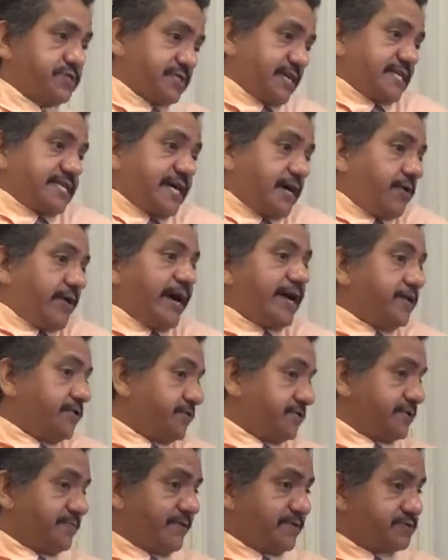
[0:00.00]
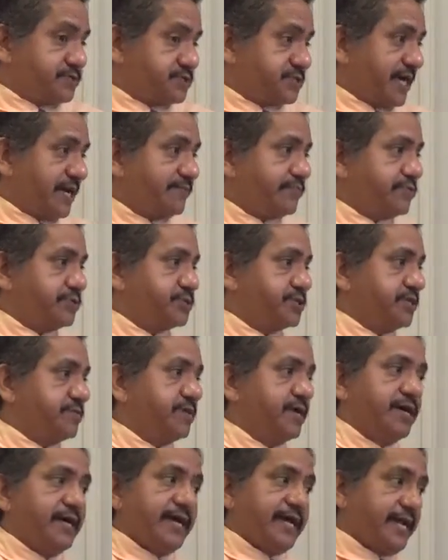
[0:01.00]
and that's how I learned about discipleship.